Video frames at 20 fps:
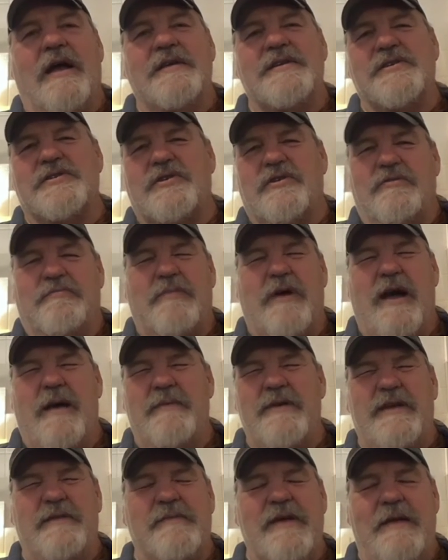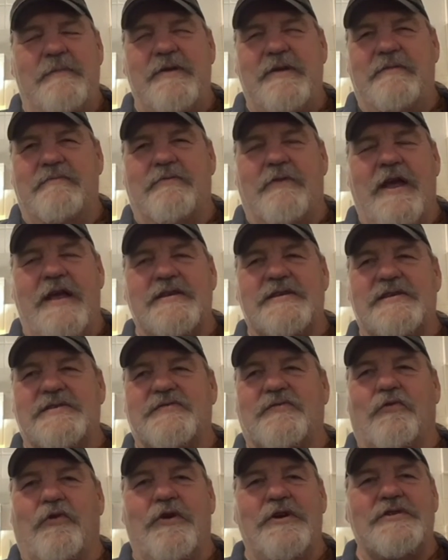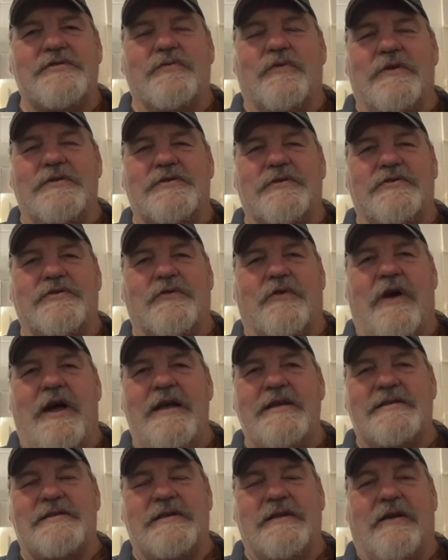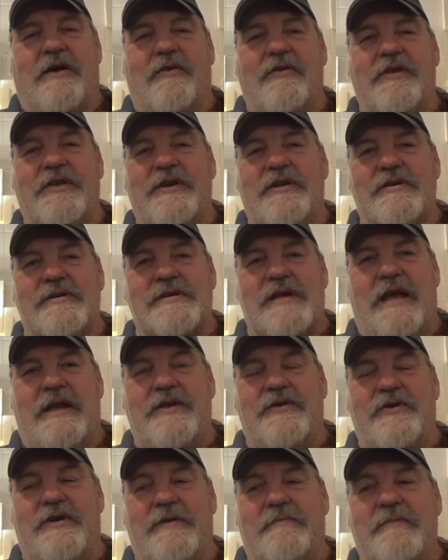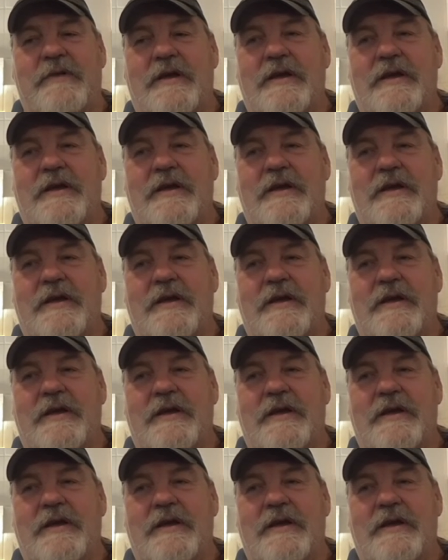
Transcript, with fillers: I just heard Bobby maybe raise his voice once or twice in all the years I knew him,